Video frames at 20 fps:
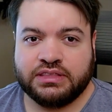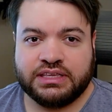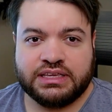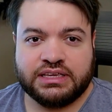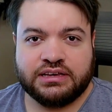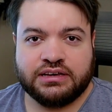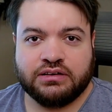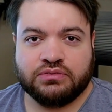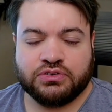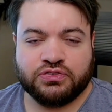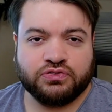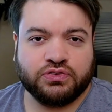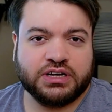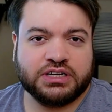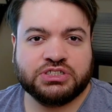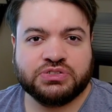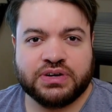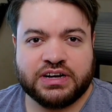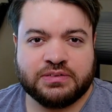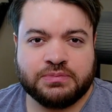
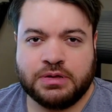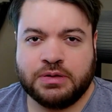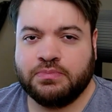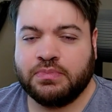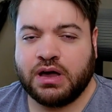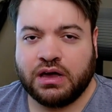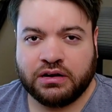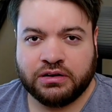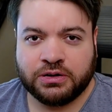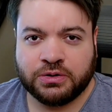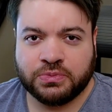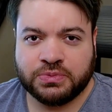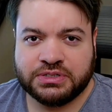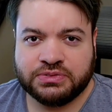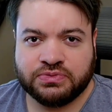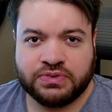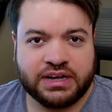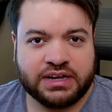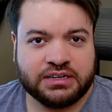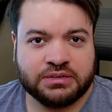refresh rate of my monitor would
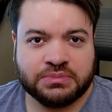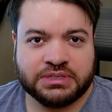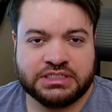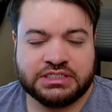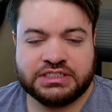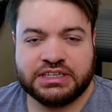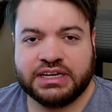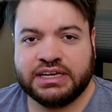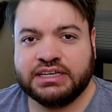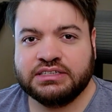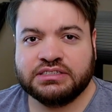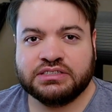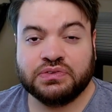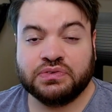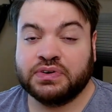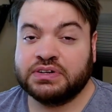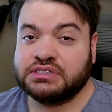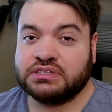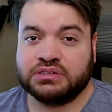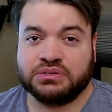randomly change. The
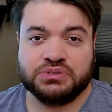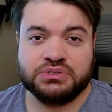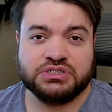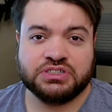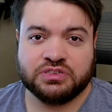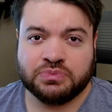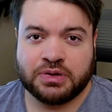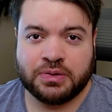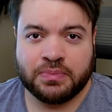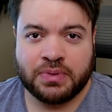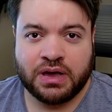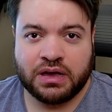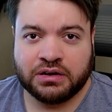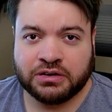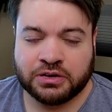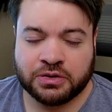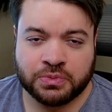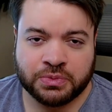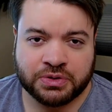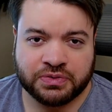resolution of my
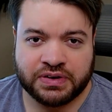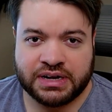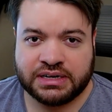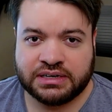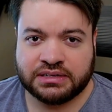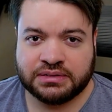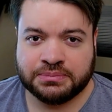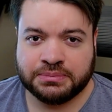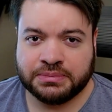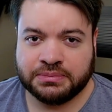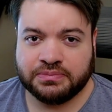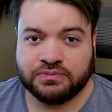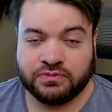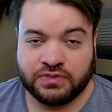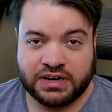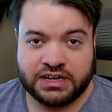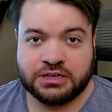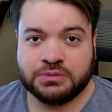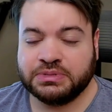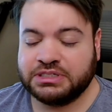monitor would
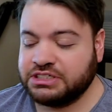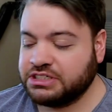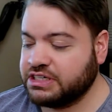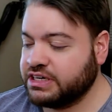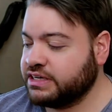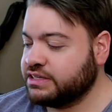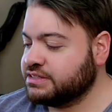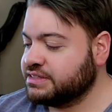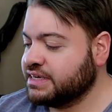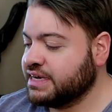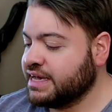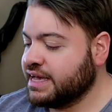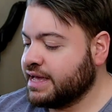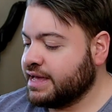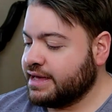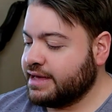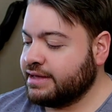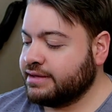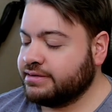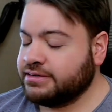randomly change.
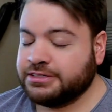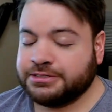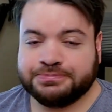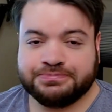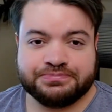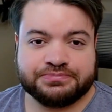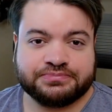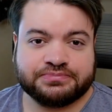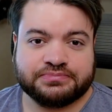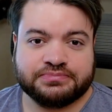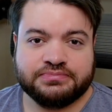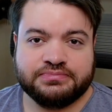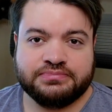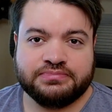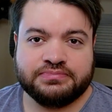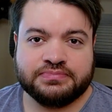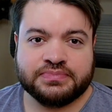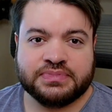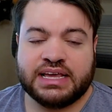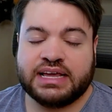And
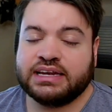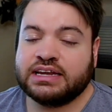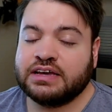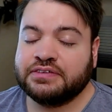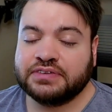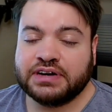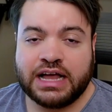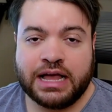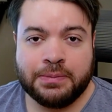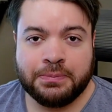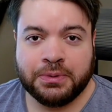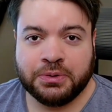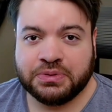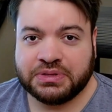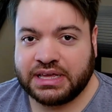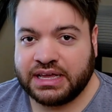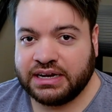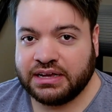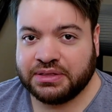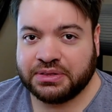that never happened with
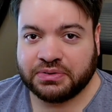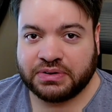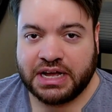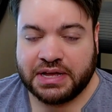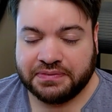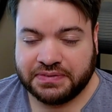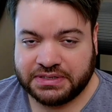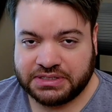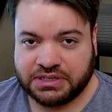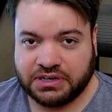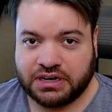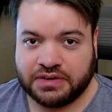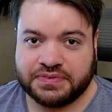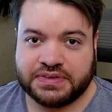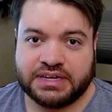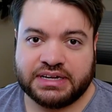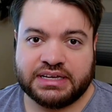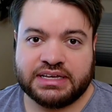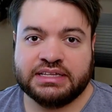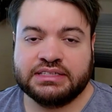any other graphics card. I've
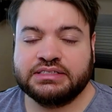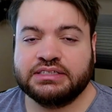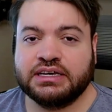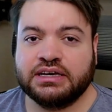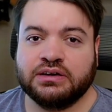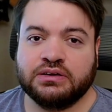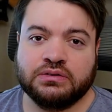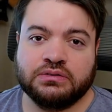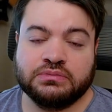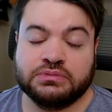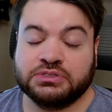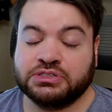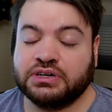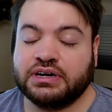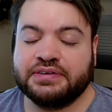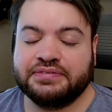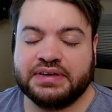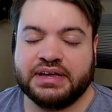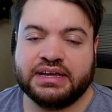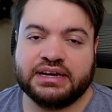had
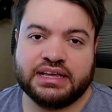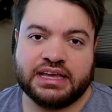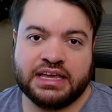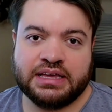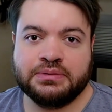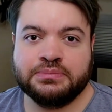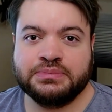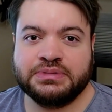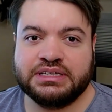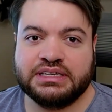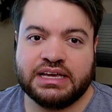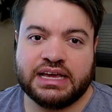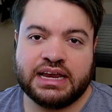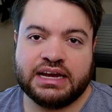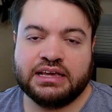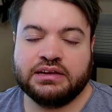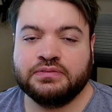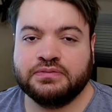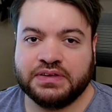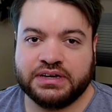AMD
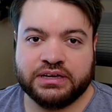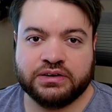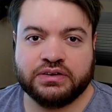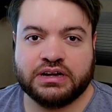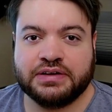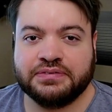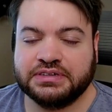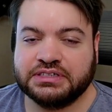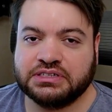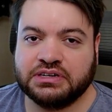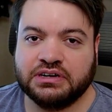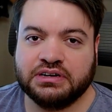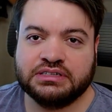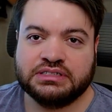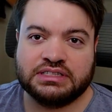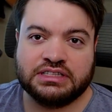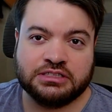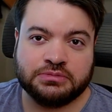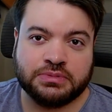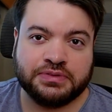and Nvidia graphics cards,
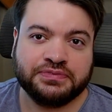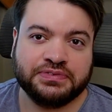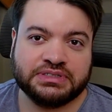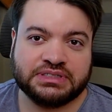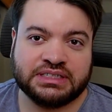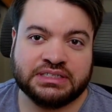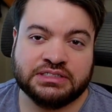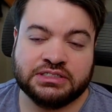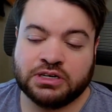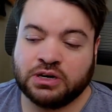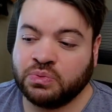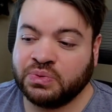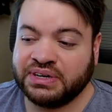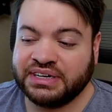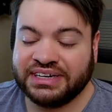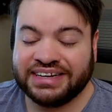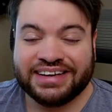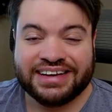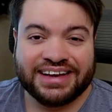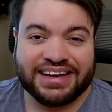and this is my first Intel
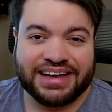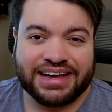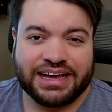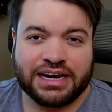one, and I'm